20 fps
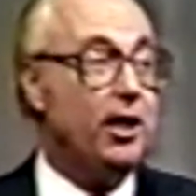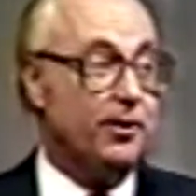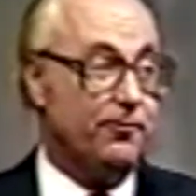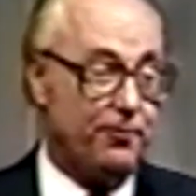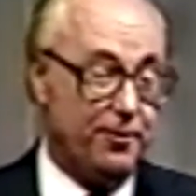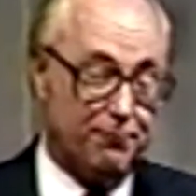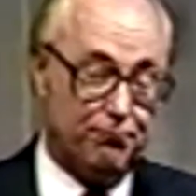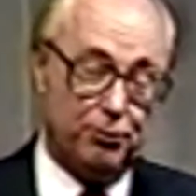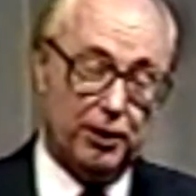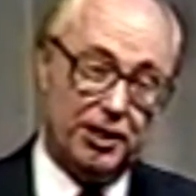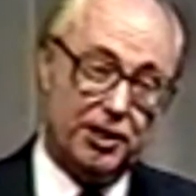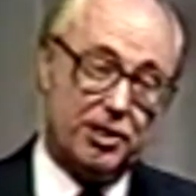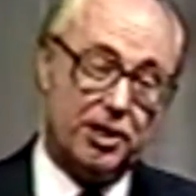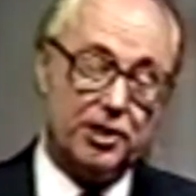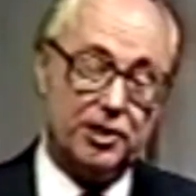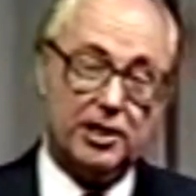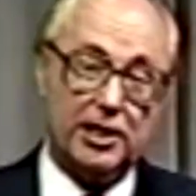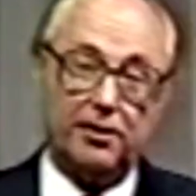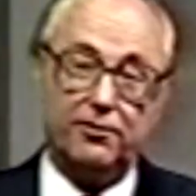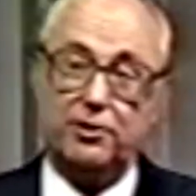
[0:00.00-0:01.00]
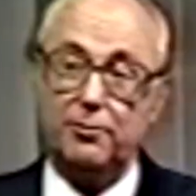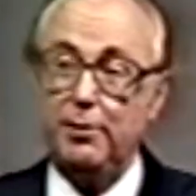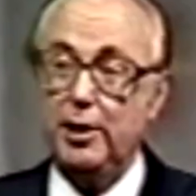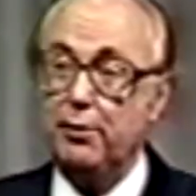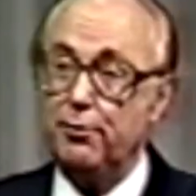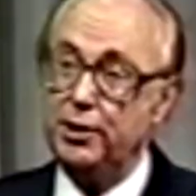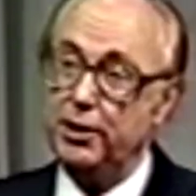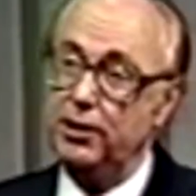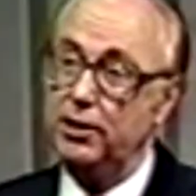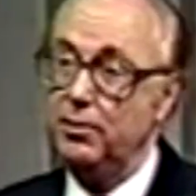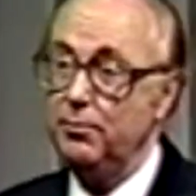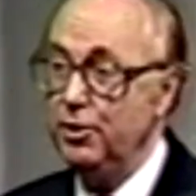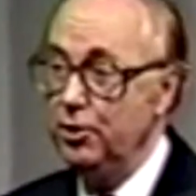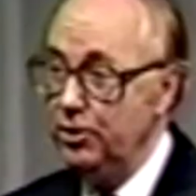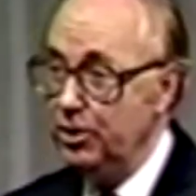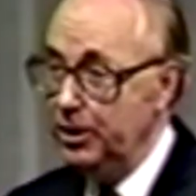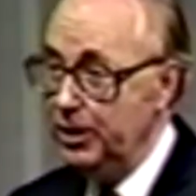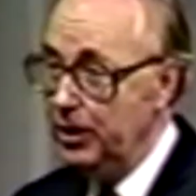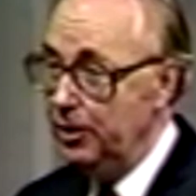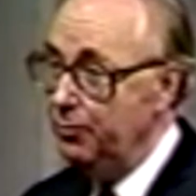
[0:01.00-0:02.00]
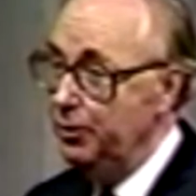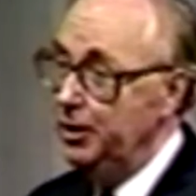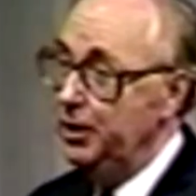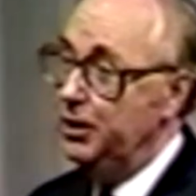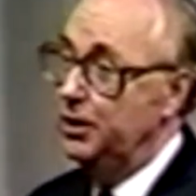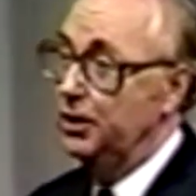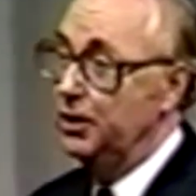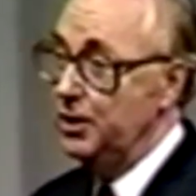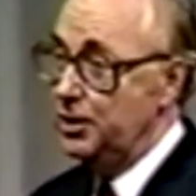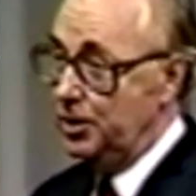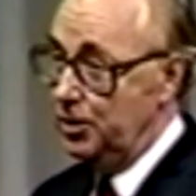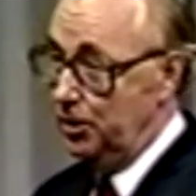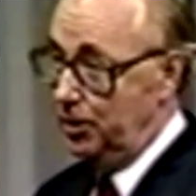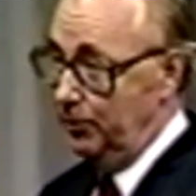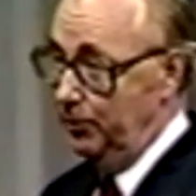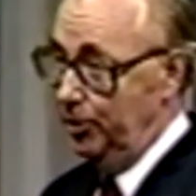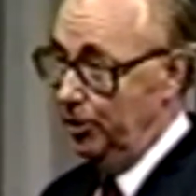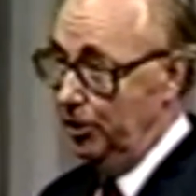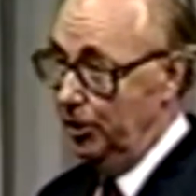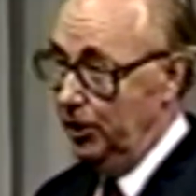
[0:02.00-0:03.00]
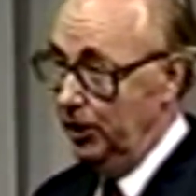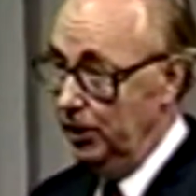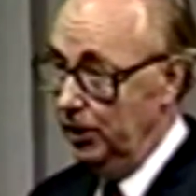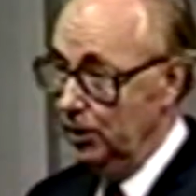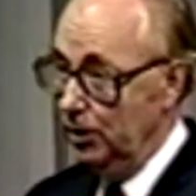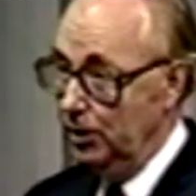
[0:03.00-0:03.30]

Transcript: If we've pledged ourselves to be within community, then we need to listen to community